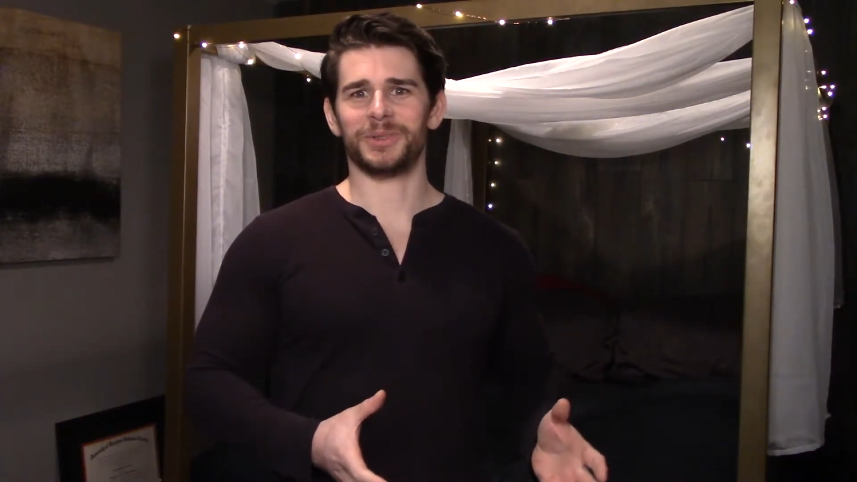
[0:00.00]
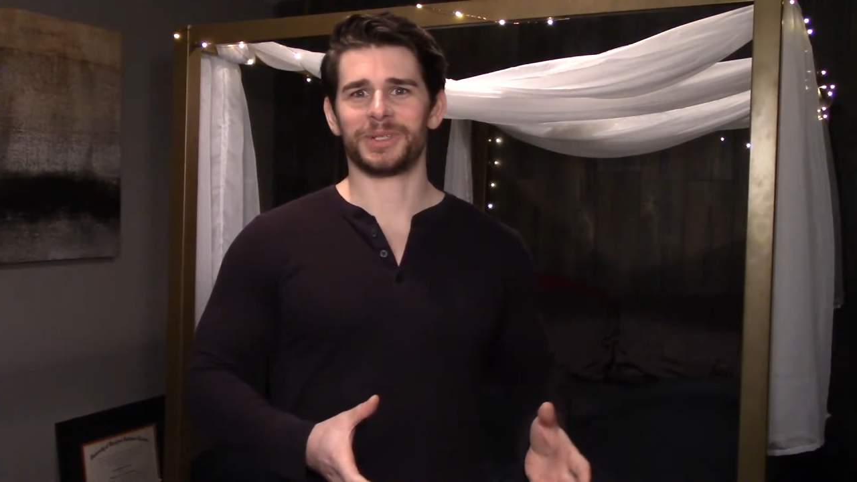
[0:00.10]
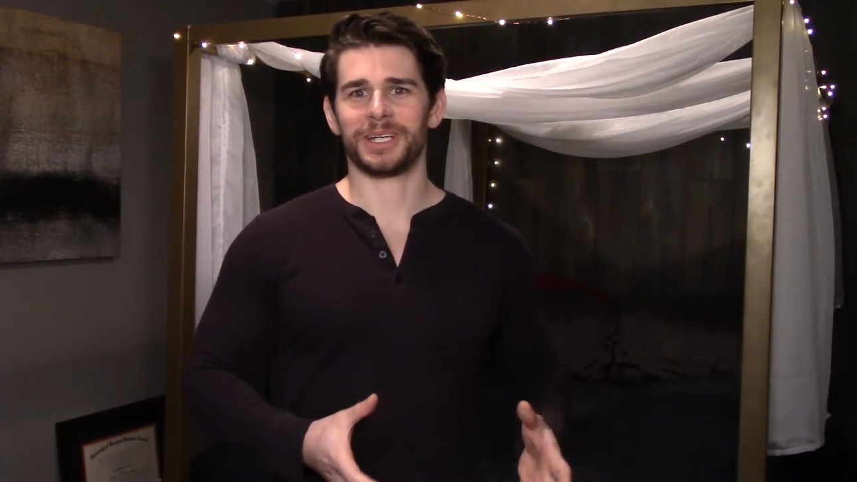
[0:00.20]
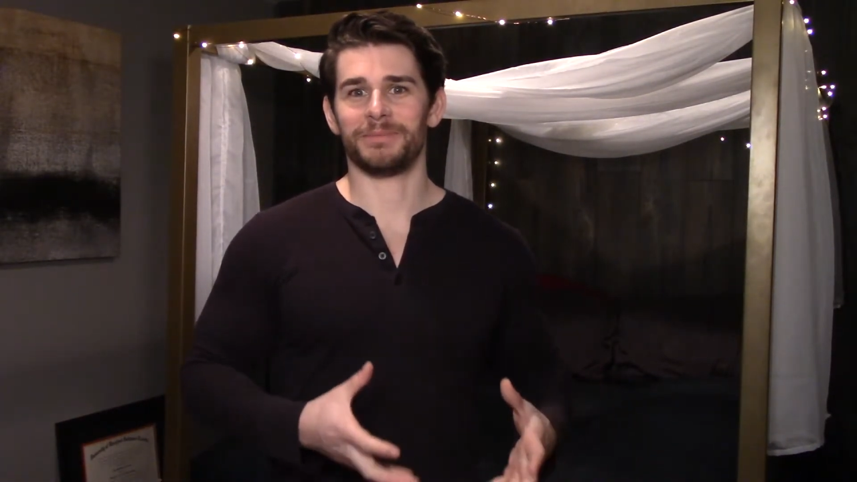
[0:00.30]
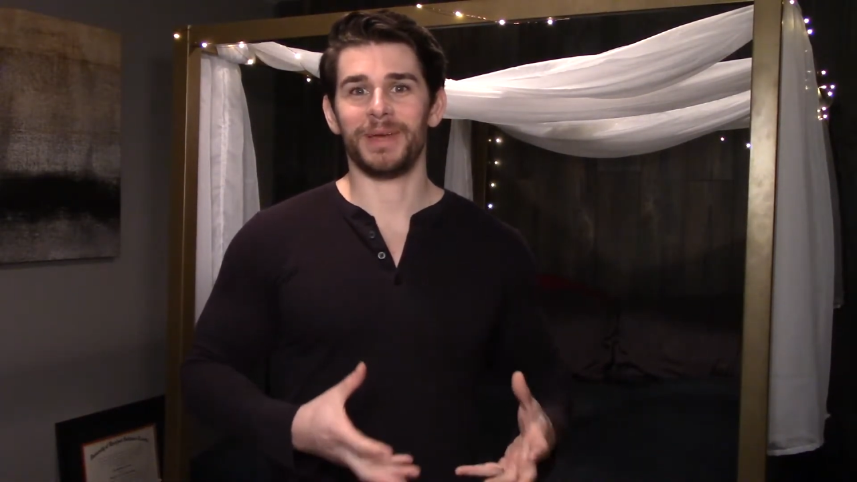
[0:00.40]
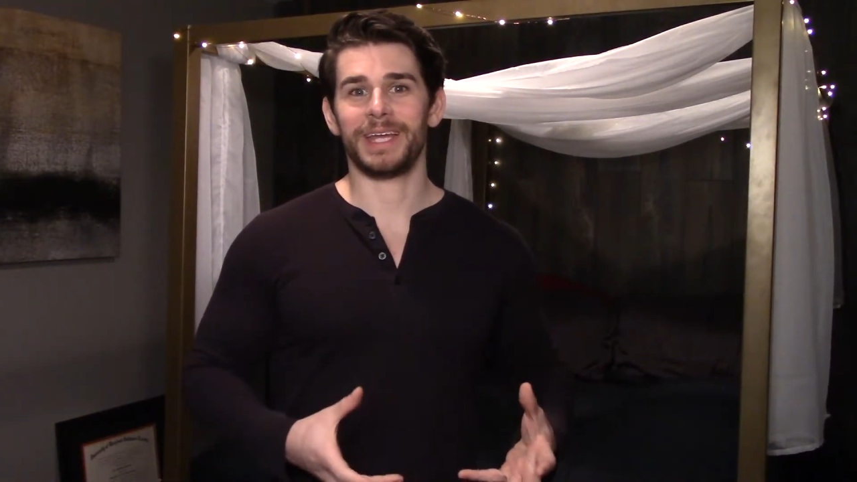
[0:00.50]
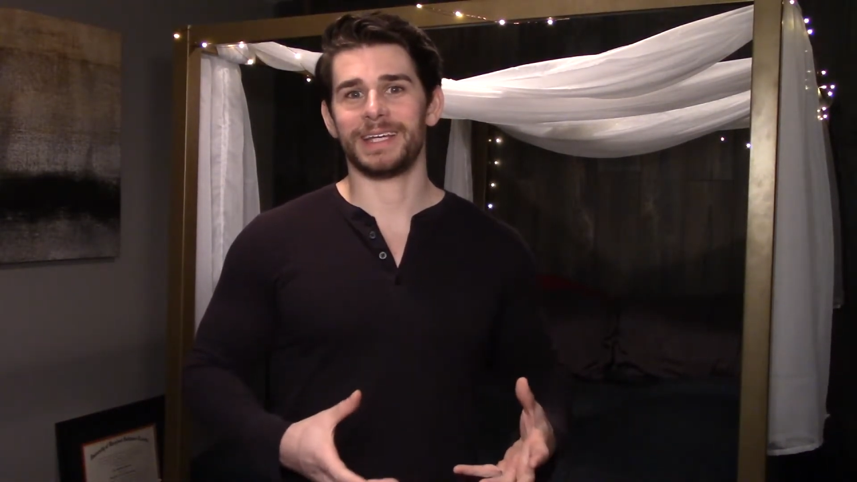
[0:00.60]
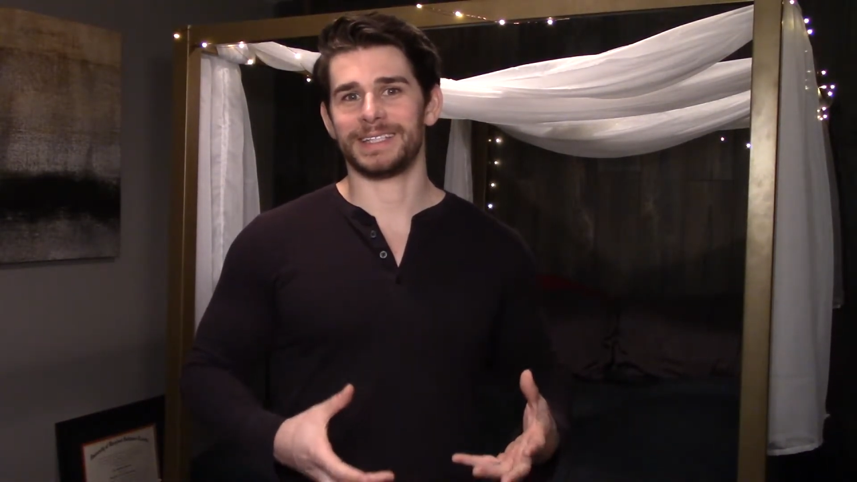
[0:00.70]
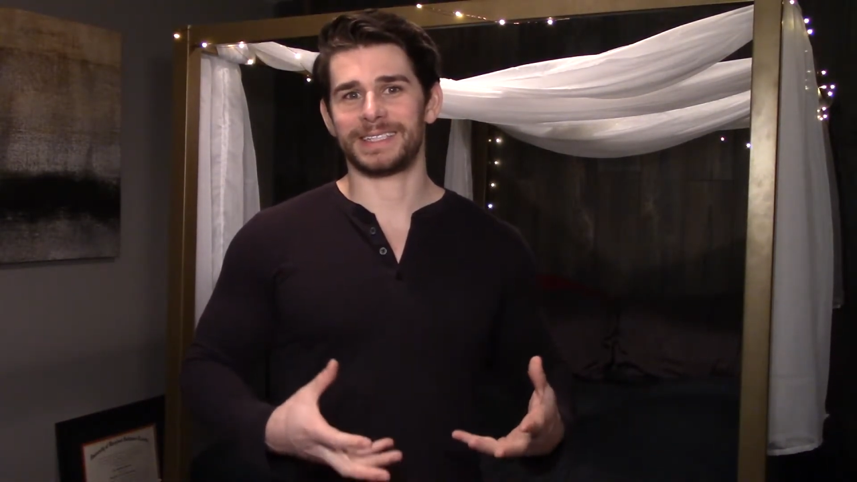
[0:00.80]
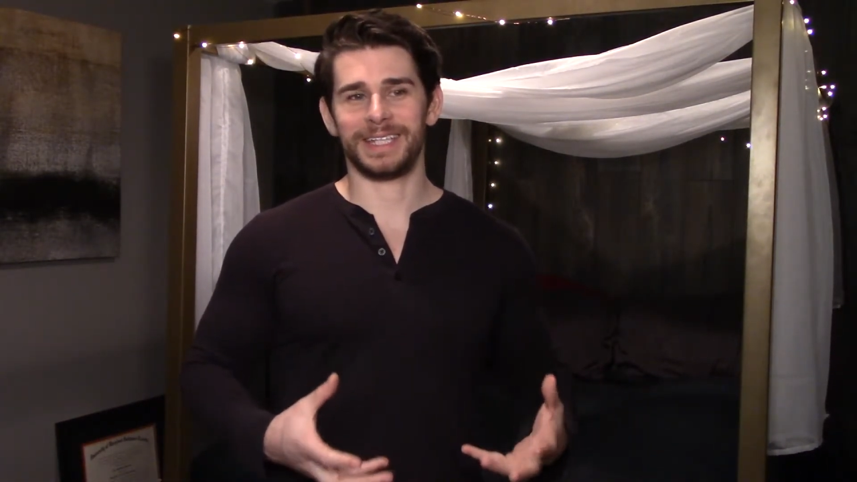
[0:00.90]
can make
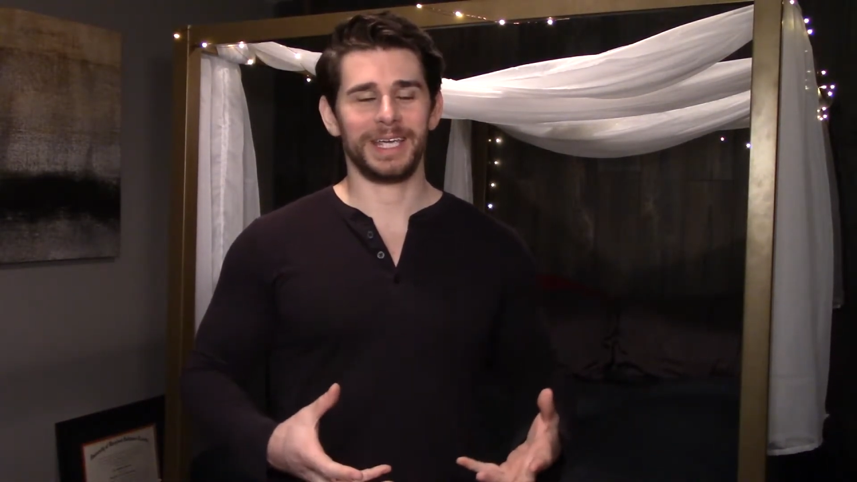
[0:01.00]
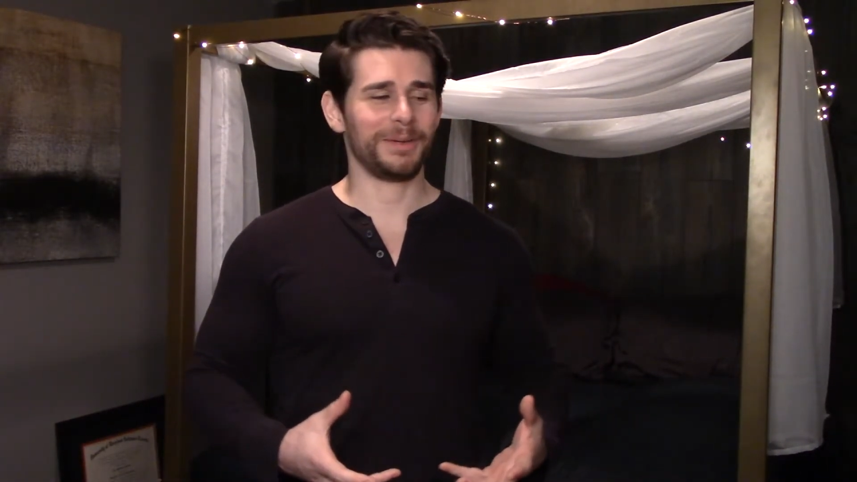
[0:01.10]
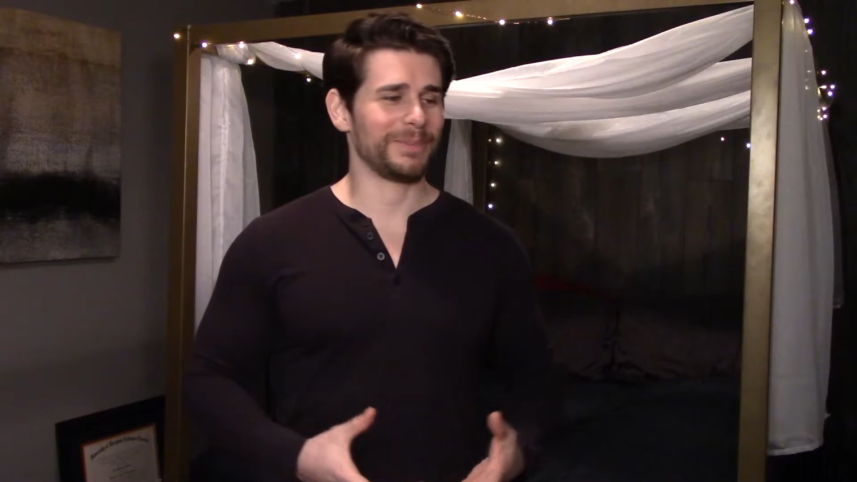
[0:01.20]
it seem,